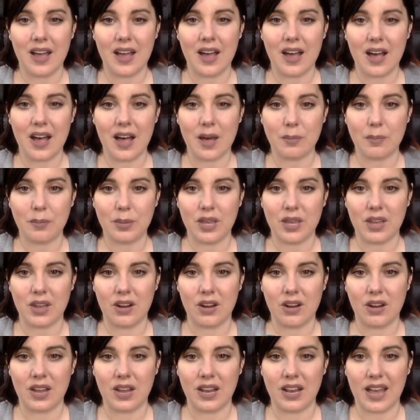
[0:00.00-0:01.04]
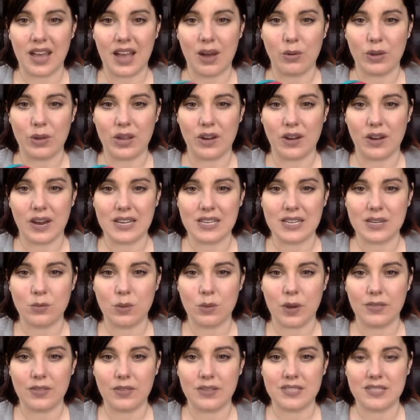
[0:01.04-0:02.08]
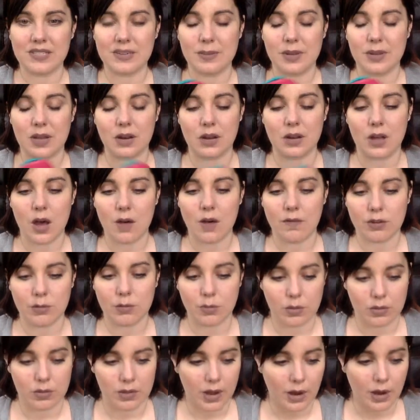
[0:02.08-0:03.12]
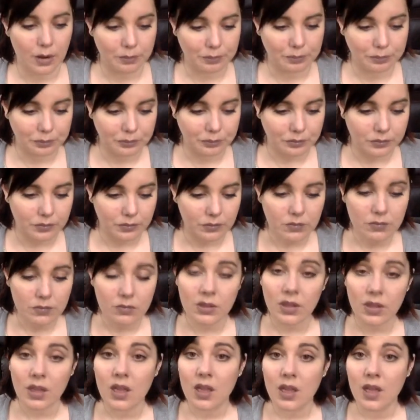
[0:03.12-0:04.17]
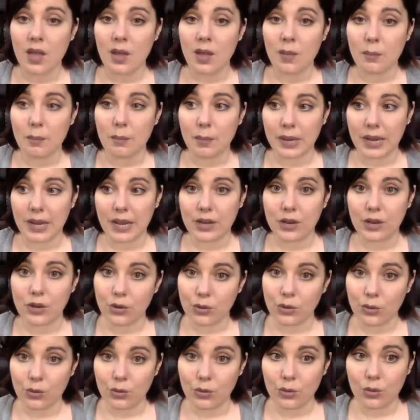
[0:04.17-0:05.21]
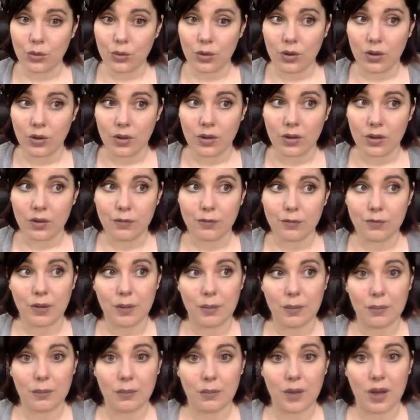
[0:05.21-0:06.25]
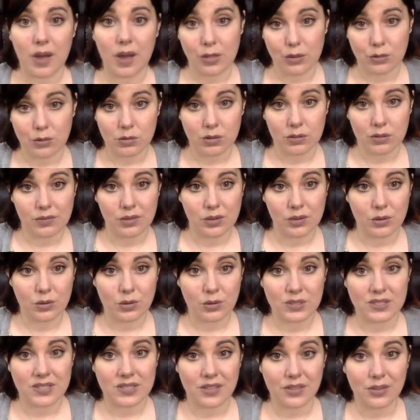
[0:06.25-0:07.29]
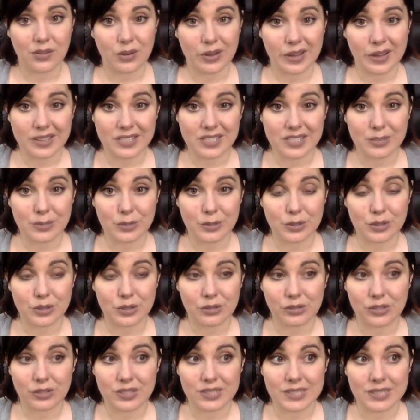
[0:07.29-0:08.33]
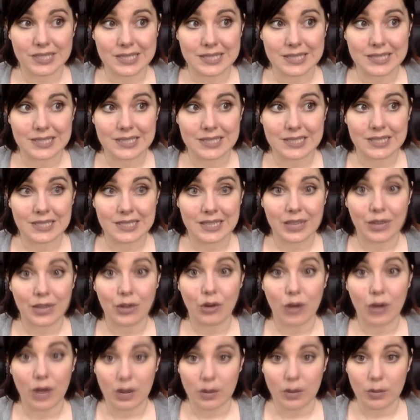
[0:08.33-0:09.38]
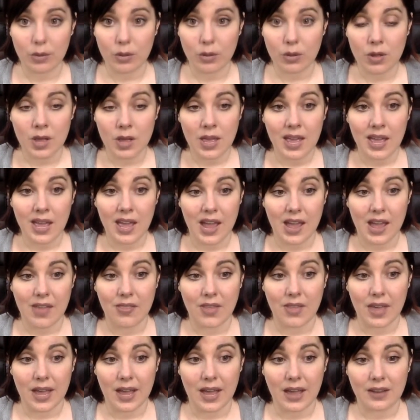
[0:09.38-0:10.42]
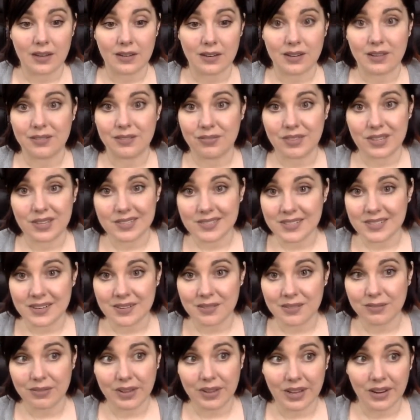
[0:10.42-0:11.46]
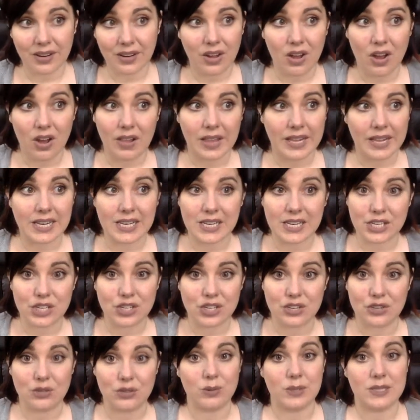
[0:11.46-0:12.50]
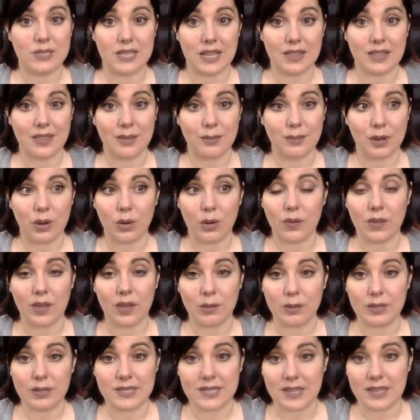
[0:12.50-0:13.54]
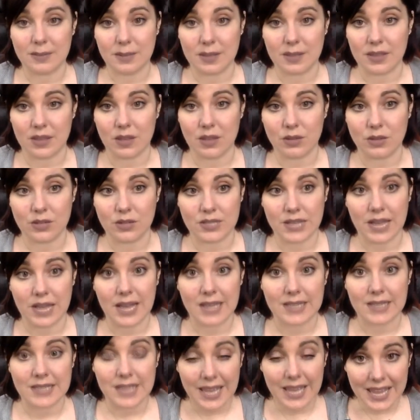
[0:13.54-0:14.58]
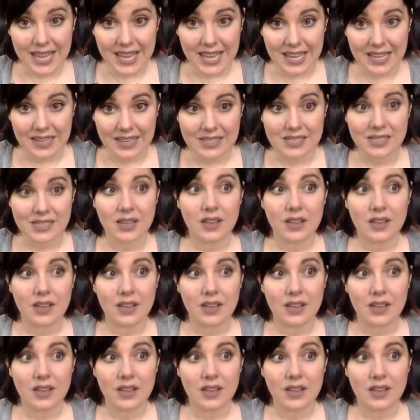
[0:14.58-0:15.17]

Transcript: up here and out here, and I didn't want this to be uncomfortable there. But I knew from other reviews that their customer service is incredible, and that if these didn't fit, all I needed to do was let them know and they would send me the other size. And